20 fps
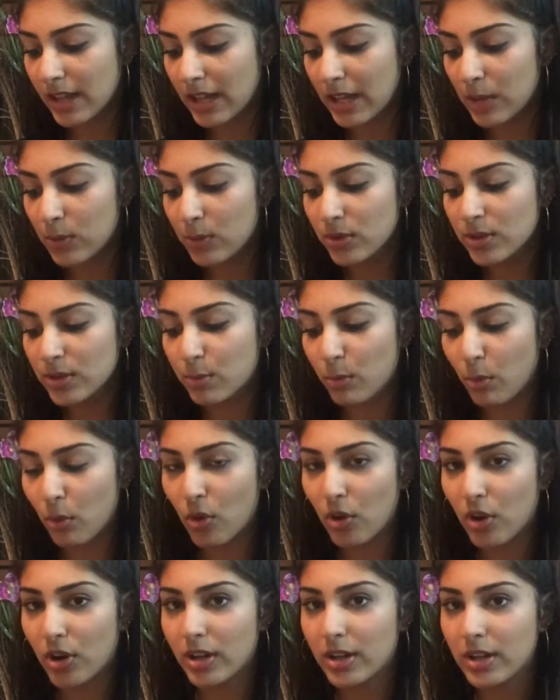he was
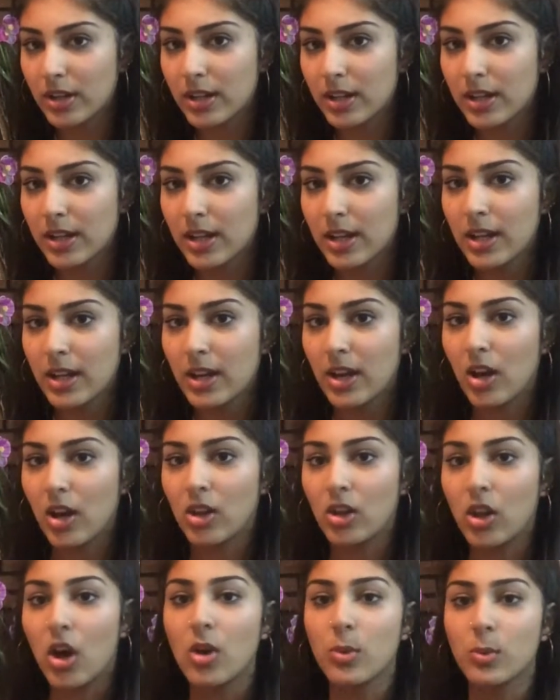born
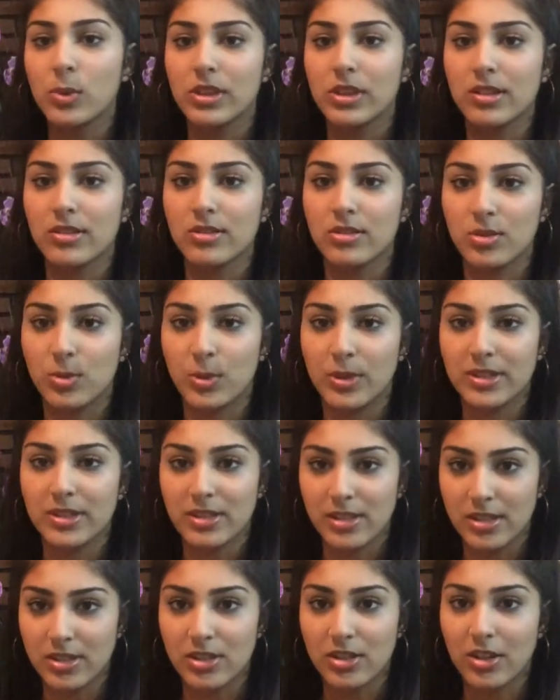along with his twin
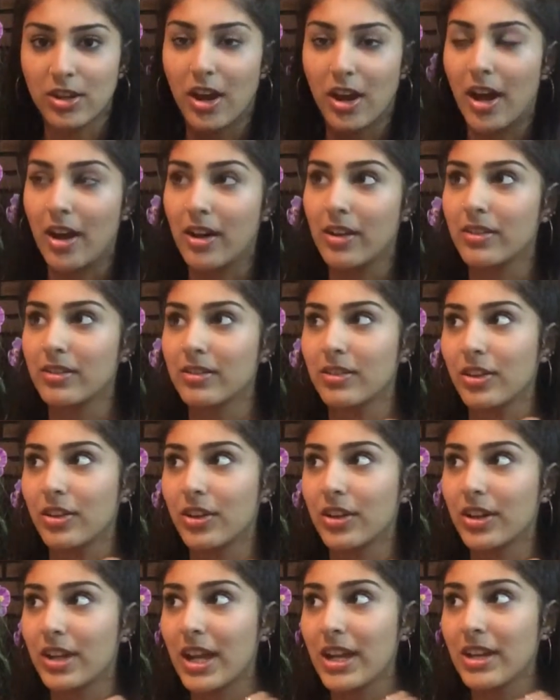sister and
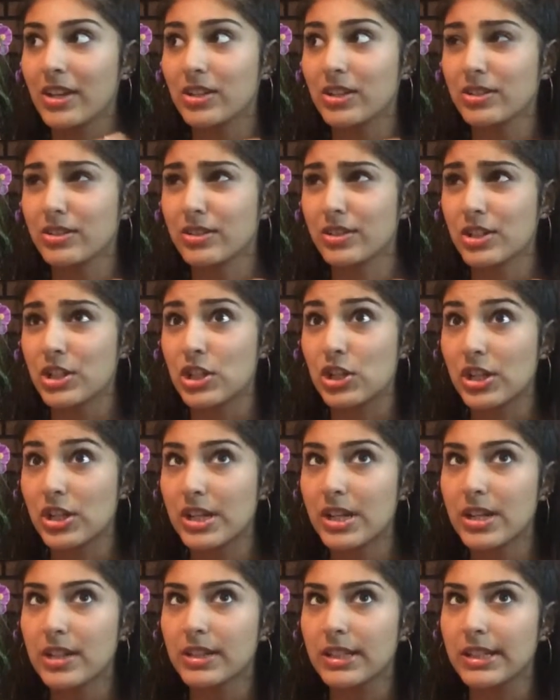Hurricane
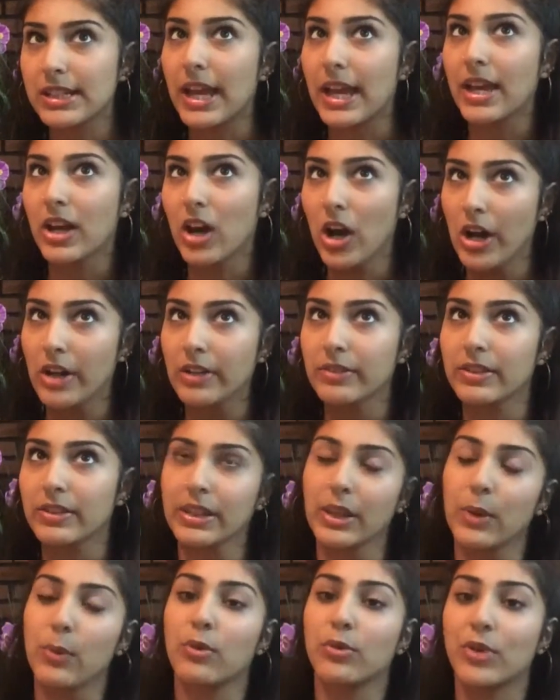Katrina the day of
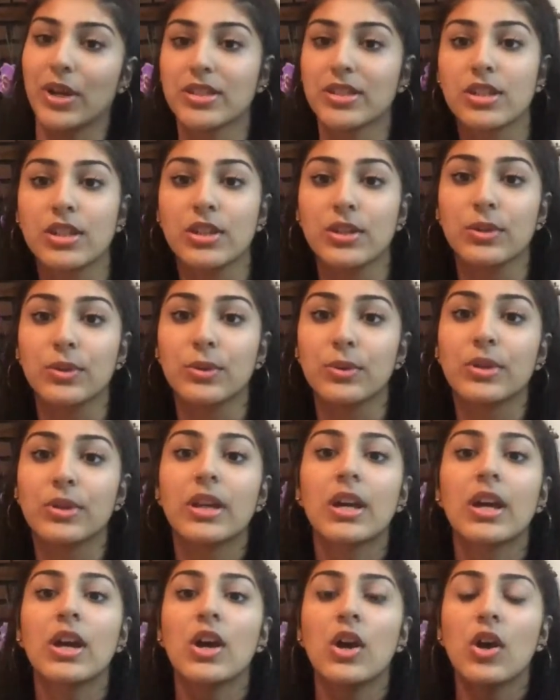and they were rescued
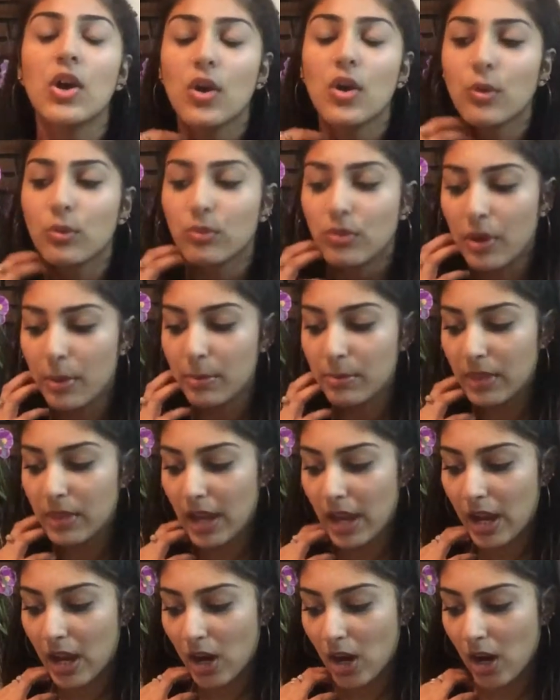from
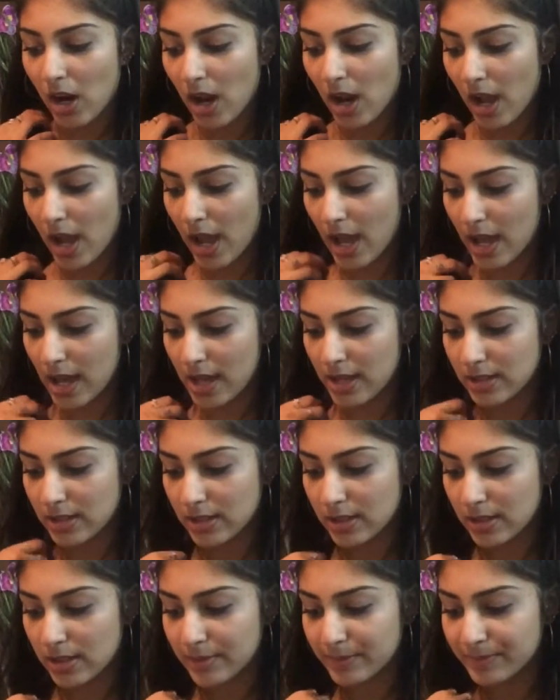there
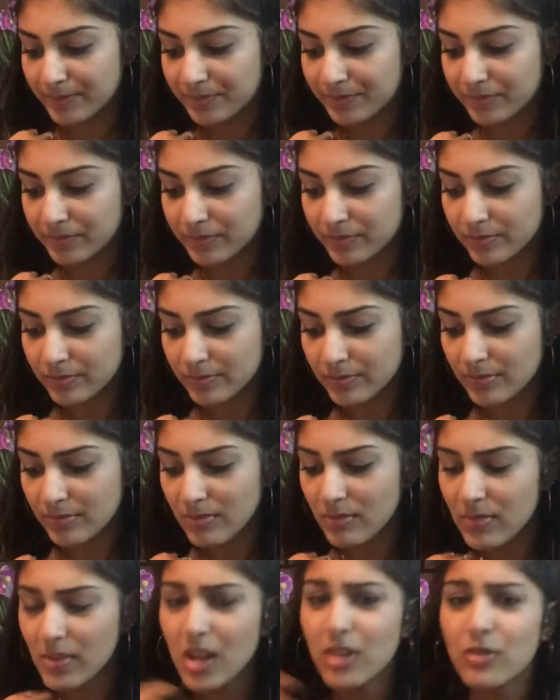and
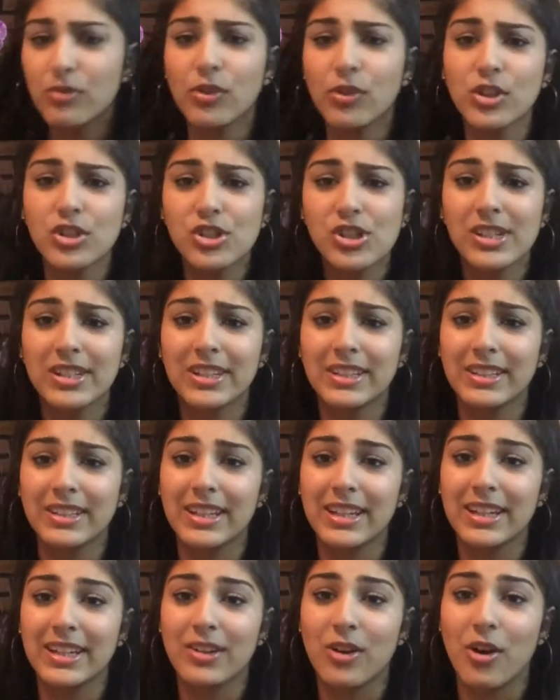
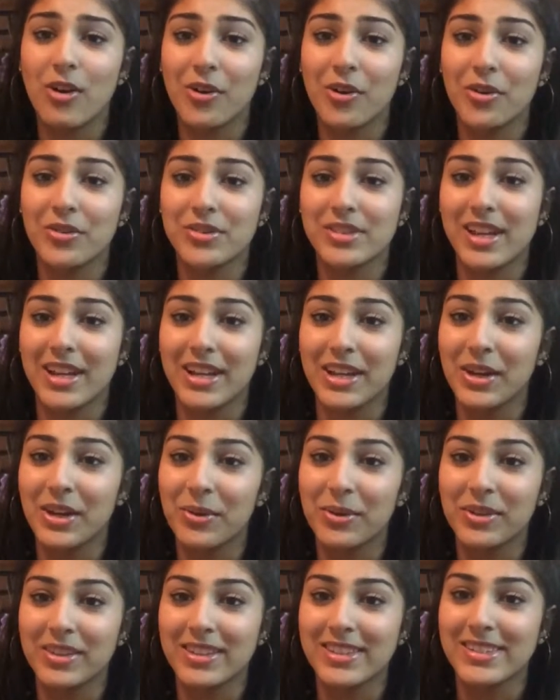unfortunately Coco's not
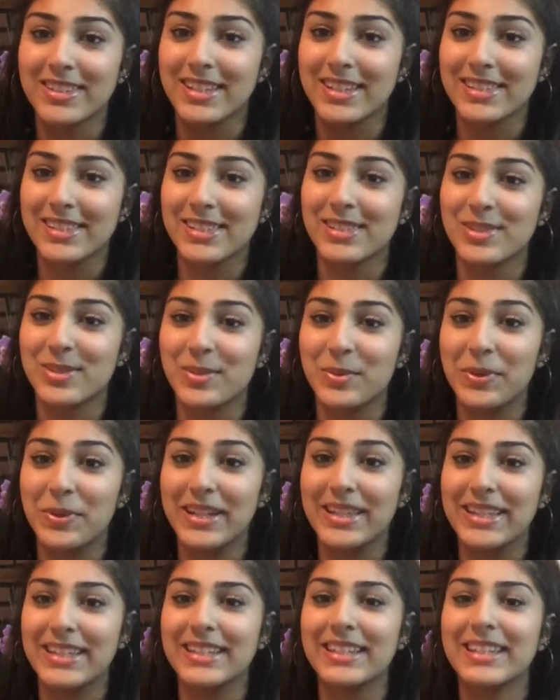here with us, that's his
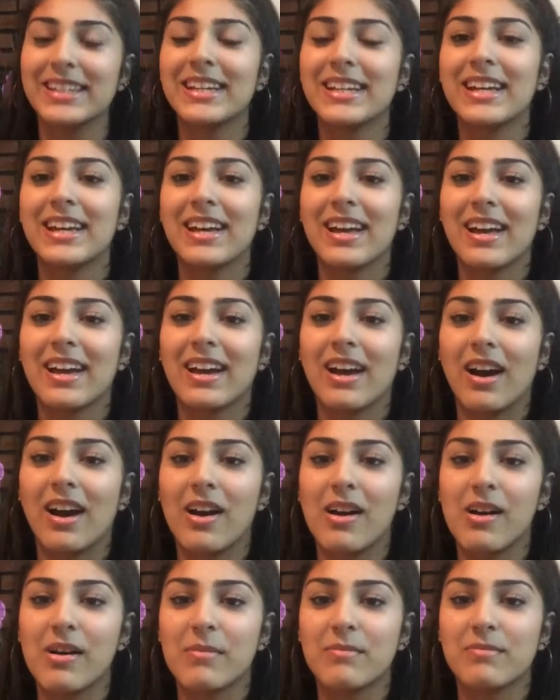twin.
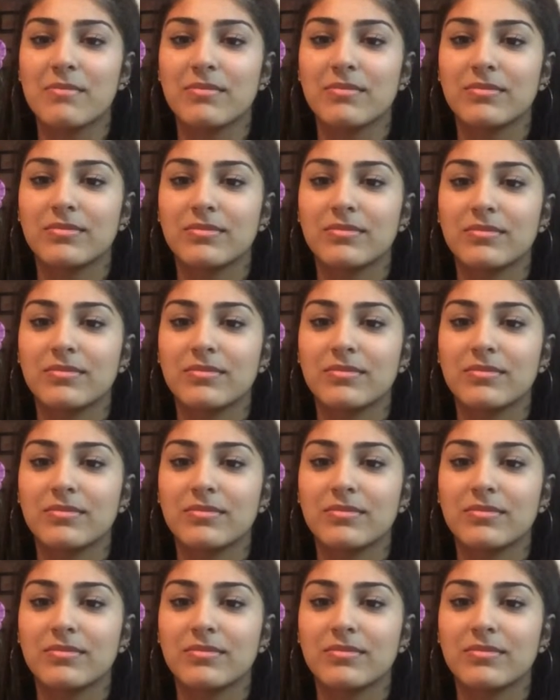Um,